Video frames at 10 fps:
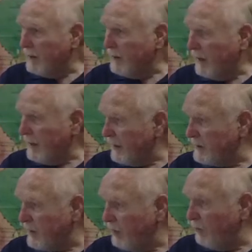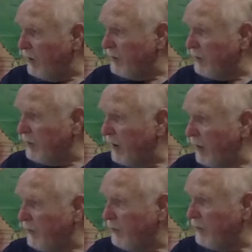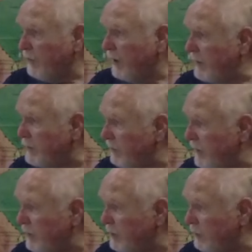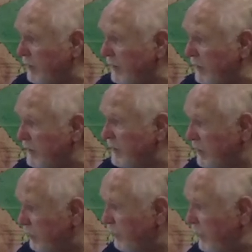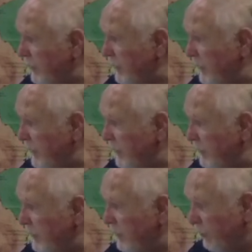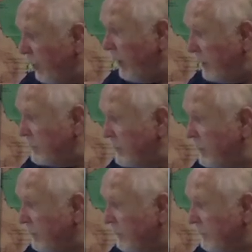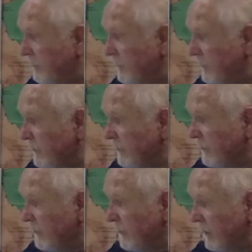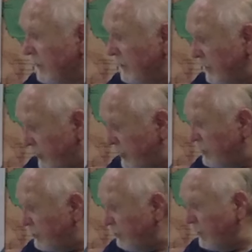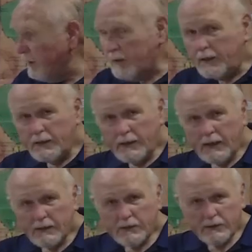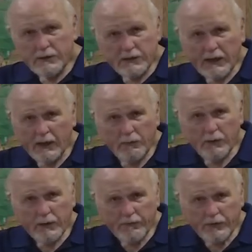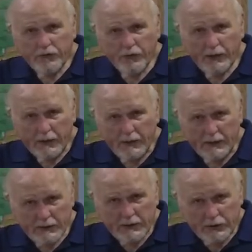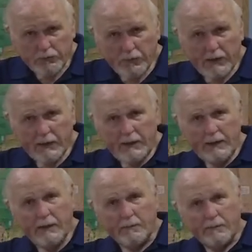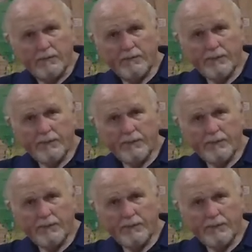I guess he wondered all through Christ's ministry, is this really the Christ? Is this really that second one of the Trinity? Is this really him?